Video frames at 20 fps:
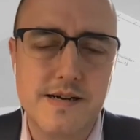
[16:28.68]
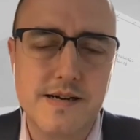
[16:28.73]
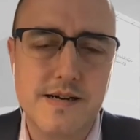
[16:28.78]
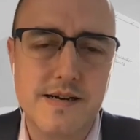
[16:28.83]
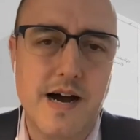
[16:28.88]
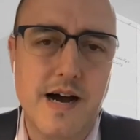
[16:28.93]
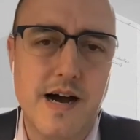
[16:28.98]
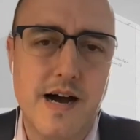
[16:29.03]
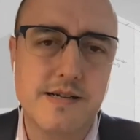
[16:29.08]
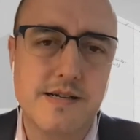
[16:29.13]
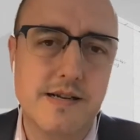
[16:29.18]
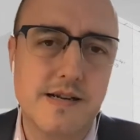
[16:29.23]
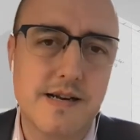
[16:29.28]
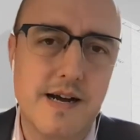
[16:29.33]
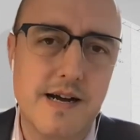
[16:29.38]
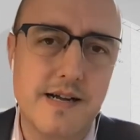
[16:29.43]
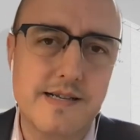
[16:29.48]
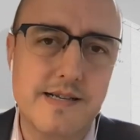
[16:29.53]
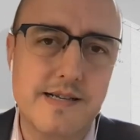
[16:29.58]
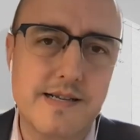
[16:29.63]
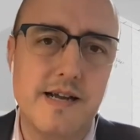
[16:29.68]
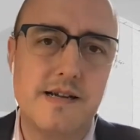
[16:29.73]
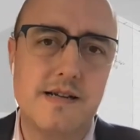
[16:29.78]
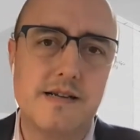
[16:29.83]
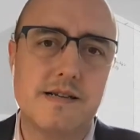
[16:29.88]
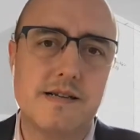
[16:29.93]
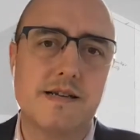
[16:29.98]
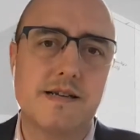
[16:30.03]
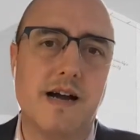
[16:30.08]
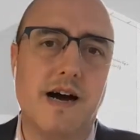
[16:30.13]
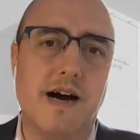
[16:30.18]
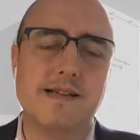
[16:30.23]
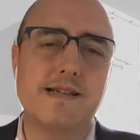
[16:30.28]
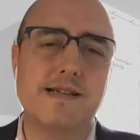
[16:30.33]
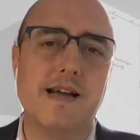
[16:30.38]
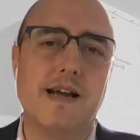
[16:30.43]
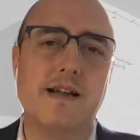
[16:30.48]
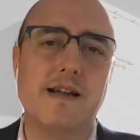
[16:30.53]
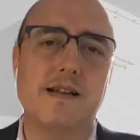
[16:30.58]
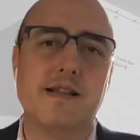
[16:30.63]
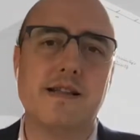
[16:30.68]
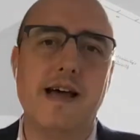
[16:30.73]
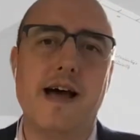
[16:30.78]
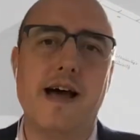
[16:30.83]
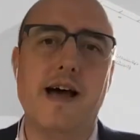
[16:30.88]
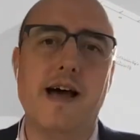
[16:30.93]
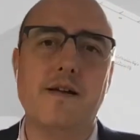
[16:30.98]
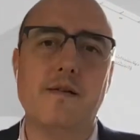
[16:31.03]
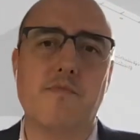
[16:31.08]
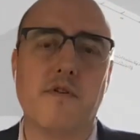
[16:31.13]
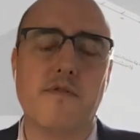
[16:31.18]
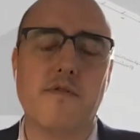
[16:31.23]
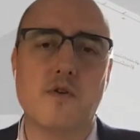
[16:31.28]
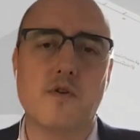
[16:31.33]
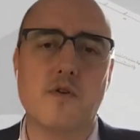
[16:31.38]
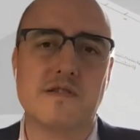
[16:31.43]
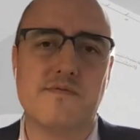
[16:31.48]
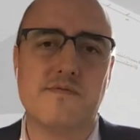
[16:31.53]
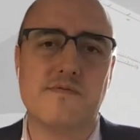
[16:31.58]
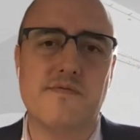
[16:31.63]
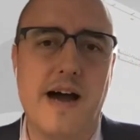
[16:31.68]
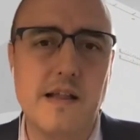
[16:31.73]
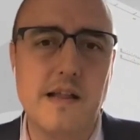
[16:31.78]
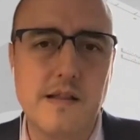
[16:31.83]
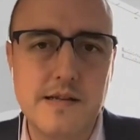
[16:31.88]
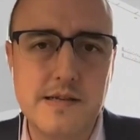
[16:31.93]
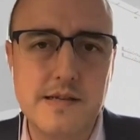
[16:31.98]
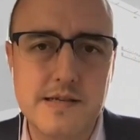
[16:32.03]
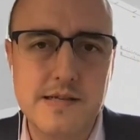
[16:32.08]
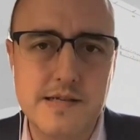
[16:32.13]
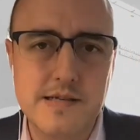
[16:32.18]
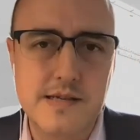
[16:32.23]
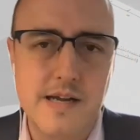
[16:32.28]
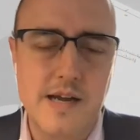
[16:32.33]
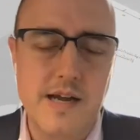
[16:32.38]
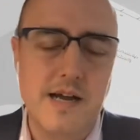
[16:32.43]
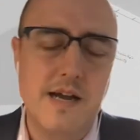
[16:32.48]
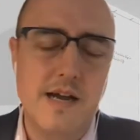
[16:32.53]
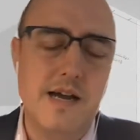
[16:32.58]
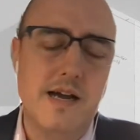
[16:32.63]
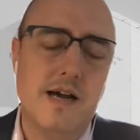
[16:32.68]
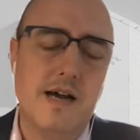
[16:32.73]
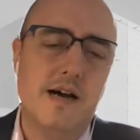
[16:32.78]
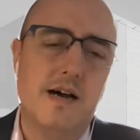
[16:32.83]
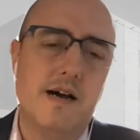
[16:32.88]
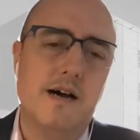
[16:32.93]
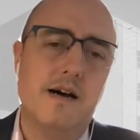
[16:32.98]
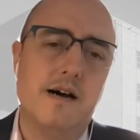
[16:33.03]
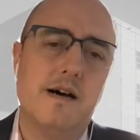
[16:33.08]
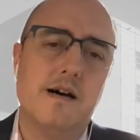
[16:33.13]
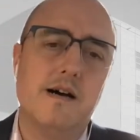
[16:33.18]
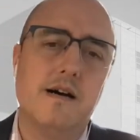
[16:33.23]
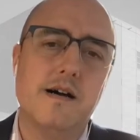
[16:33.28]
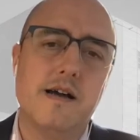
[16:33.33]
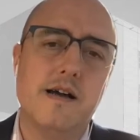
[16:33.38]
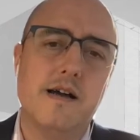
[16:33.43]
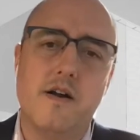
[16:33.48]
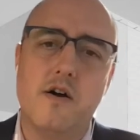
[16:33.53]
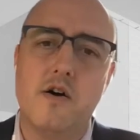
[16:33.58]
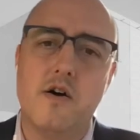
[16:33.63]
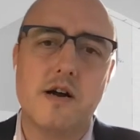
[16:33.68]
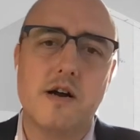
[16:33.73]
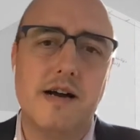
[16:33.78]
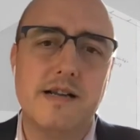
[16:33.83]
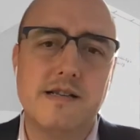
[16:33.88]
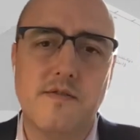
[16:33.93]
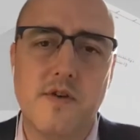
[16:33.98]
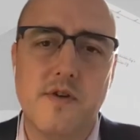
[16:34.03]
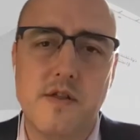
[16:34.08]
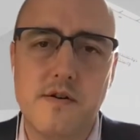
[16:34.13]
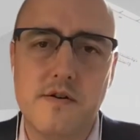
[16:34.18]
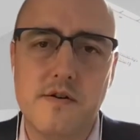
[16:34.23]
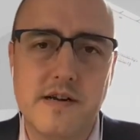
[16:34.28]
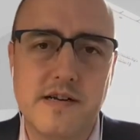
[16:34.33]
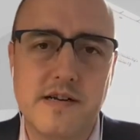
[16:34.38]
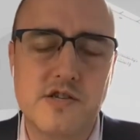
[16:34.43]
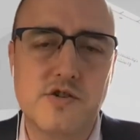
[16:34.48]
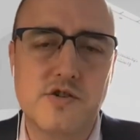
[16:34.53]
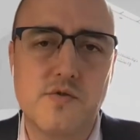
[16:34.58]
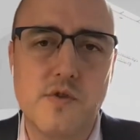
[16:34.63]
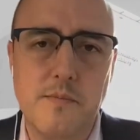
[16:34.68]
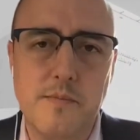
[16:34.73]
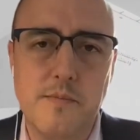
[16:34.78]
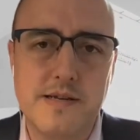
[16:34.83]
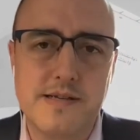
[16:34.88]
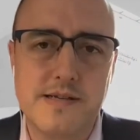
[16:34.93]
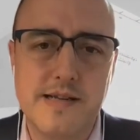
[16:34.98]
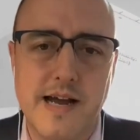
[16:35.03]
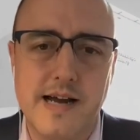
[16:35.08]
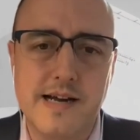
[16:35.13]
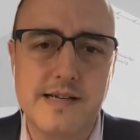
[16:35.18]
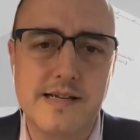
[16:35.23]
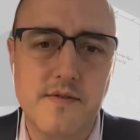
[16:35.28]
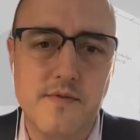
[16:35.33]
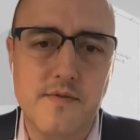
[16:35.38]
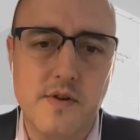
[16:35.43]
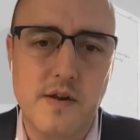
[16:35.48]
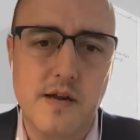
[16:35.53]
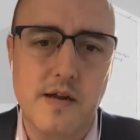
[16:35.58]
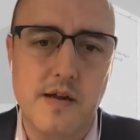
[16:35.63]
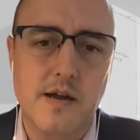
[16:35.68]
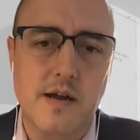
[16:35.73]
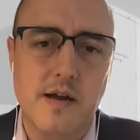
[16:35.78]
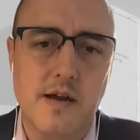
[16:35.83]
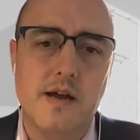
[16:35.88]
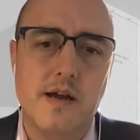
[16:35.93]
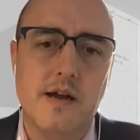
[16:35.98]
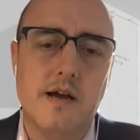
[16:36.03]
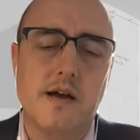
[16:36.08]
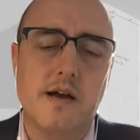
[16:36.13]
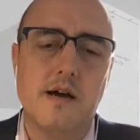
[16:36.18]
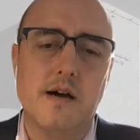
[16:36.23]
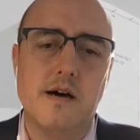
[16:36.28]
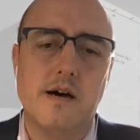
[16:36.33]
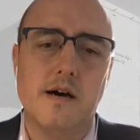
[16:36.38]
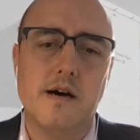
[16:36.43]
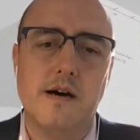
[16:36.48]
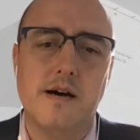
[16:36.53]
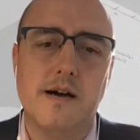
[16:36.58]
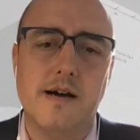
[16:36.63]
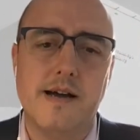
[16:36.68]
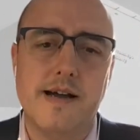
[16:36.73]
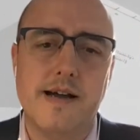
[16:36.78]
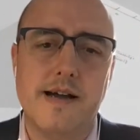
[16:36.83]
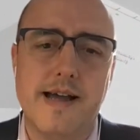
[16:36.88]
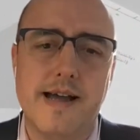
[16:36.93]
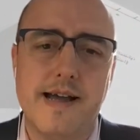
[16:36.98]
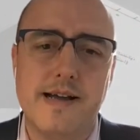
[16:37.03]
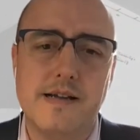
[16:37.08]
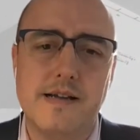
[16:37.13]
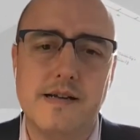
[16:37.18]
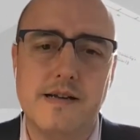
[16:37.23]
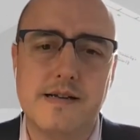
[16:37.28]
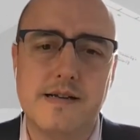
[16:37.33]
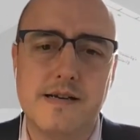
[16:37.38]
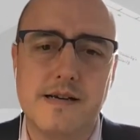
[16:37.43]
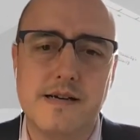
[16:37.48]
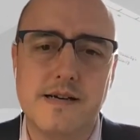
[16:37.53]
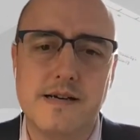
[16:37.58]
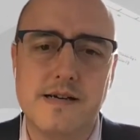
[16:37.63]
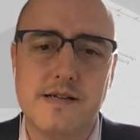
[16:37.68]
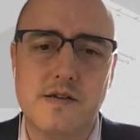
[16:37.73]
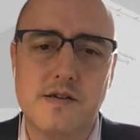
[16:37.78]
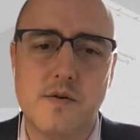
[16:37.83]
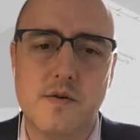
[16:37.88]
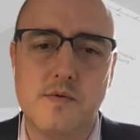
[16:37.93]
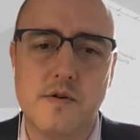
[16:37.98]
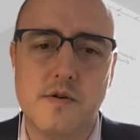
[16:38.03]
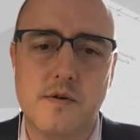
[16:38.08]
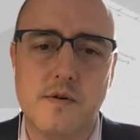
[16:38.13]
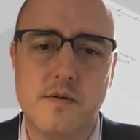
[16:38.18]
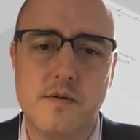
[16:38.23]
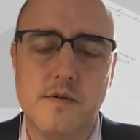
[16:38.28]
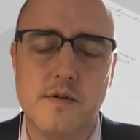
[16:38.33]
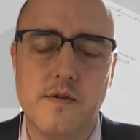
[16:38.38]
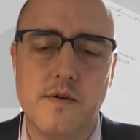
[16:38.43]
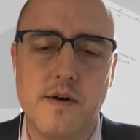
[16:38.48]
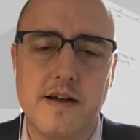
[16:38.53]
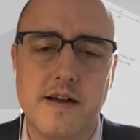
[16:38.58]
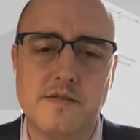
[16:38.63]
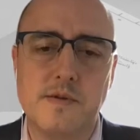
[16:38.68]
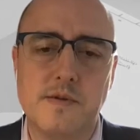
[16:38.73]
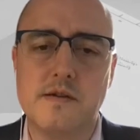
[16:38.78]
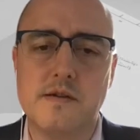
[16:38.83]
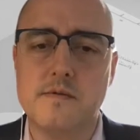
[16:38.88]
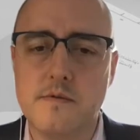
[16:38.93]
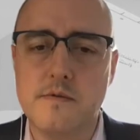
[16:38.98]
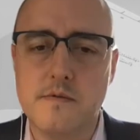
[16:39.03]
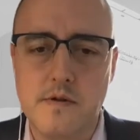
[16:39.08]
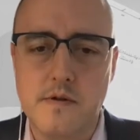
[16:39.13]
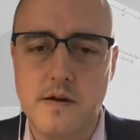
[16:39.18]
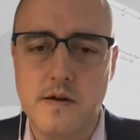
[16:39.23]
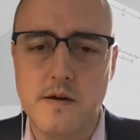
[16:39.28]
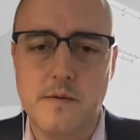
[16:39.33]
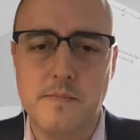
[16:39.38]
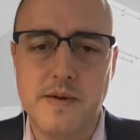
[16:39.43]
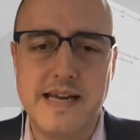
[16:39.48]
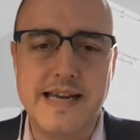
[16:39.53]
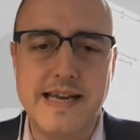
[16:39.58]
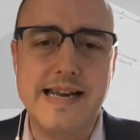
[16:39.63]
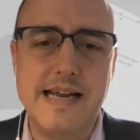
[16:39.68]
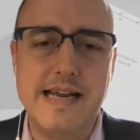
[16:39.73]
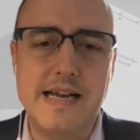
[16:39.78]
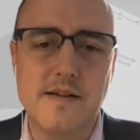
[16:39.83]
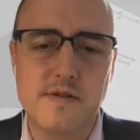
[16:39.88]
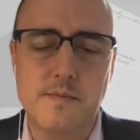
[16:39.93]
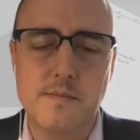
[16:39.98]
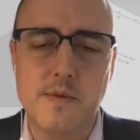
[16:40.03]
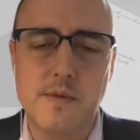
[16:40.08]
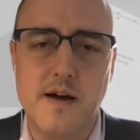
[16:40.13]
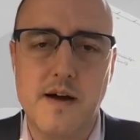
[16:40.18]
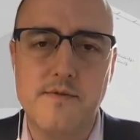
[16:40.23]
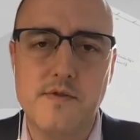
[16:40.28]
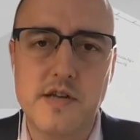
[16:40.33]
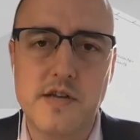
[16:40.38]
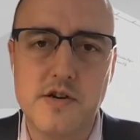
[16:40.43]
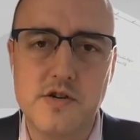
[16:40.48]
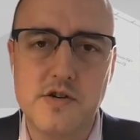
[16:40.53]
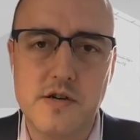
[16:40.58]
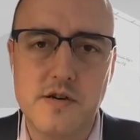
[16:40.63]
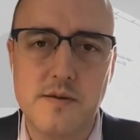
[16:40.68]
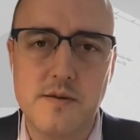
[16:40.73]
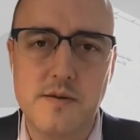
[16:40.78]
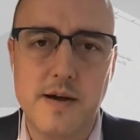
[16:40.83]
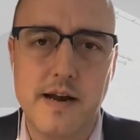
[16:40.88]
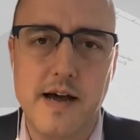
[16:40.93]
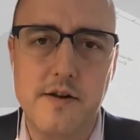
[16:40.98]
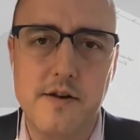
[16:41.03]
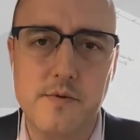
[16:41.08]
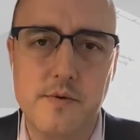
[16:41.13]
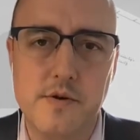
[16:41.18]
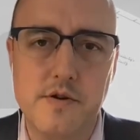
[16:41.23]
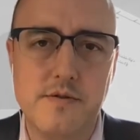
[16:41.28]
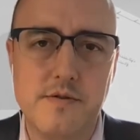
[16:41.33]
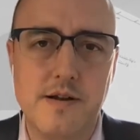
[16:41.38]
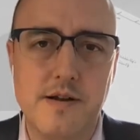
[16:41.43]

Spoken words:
content that provokes violence, and all kinds of other extremist activity. So there has been a beginning of some conversation about how to